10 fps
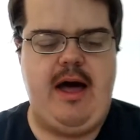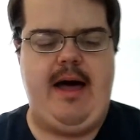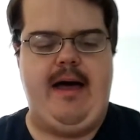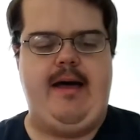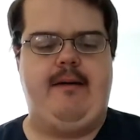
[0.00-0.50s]

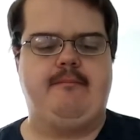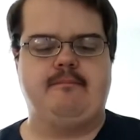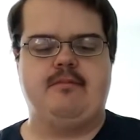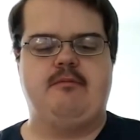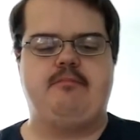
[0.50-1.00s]
Um,
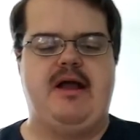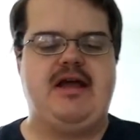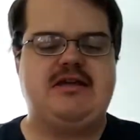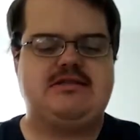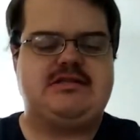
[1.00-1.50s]
but
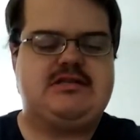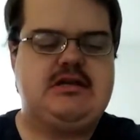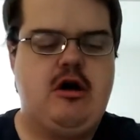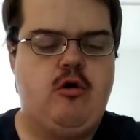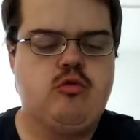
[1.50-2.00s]
it's
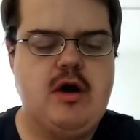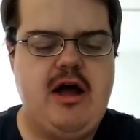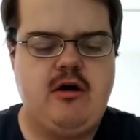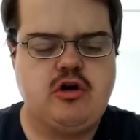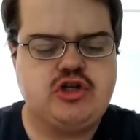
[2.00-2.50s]
Real